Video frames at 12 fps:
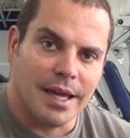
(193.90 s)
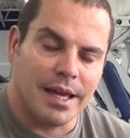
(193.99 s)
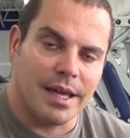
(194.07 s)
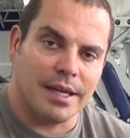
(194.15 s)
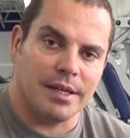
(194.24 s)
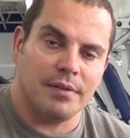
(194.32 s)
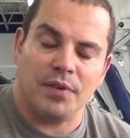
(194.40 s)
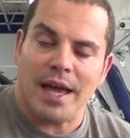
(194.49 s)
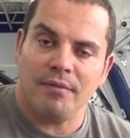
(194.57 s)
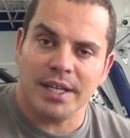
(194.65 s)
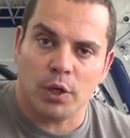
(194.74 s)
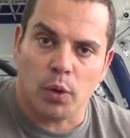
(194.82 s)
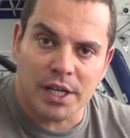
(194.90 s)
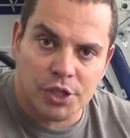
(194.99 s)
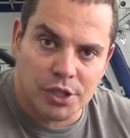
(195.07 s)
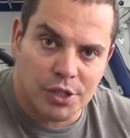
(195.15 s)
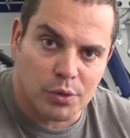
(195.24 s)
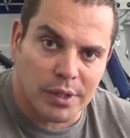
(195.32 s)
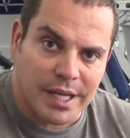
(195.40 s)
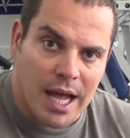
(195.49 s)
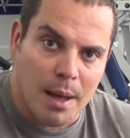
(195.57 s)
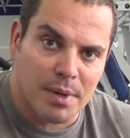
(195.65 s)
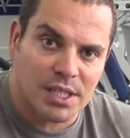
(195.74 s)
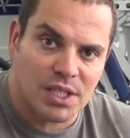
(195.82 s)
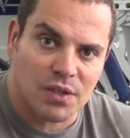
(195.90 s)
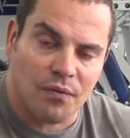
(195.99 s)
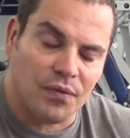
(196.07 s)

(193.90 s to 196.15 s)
and if you have any questions or comments,